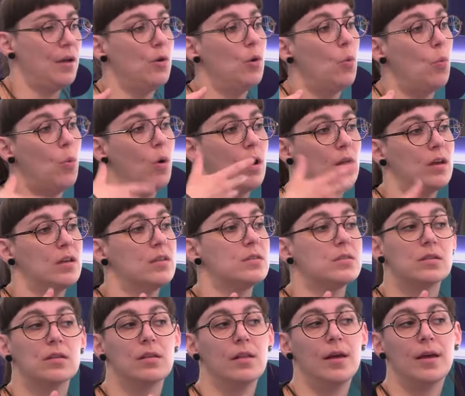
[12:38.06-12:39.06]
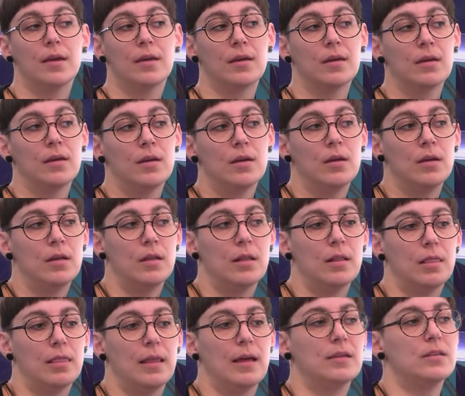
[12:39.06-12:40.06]
don't want us to, like,
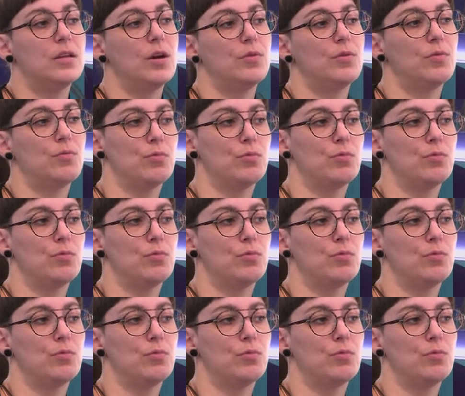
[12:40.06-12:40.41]
let down the